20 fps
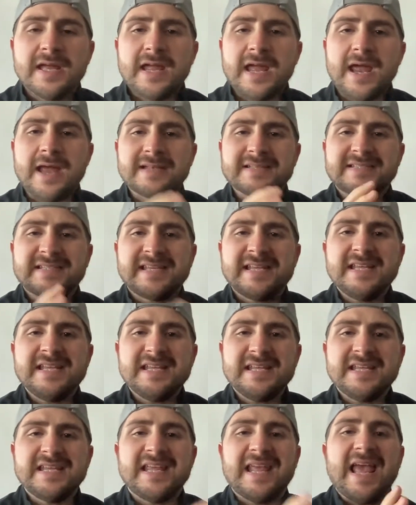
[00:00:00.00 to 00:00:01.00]
And
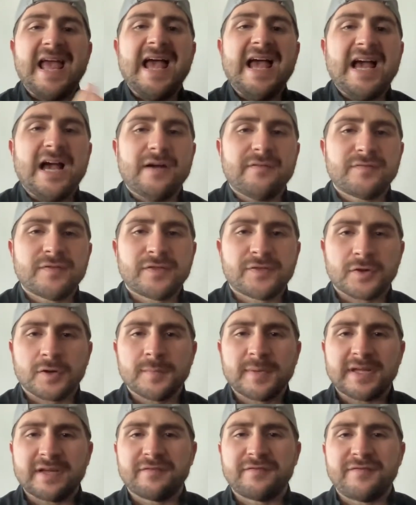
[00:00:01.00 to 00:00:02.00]
TEF,
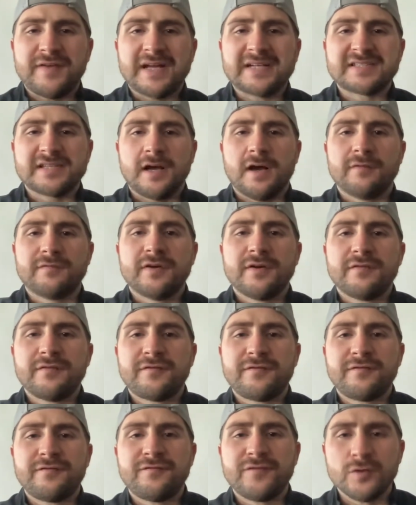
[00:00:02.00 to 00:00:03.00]
thermic effect of
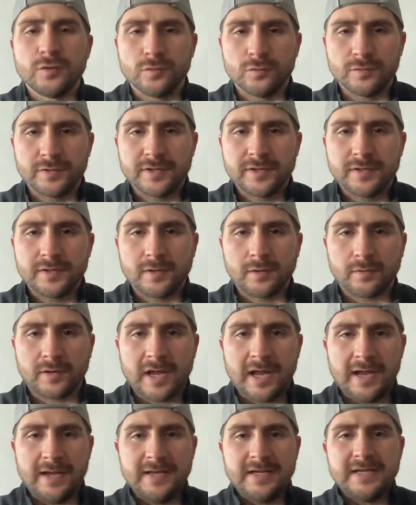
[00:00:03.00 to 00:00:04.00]
food,
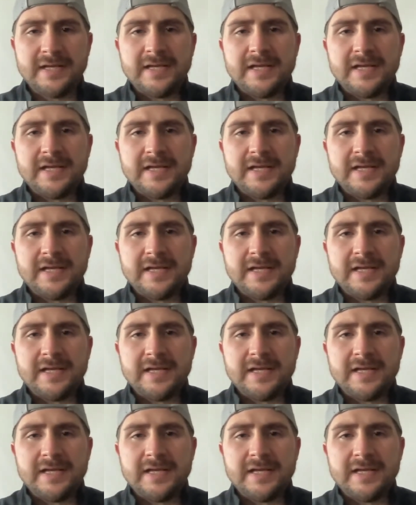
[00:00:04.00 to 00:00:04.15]
okay?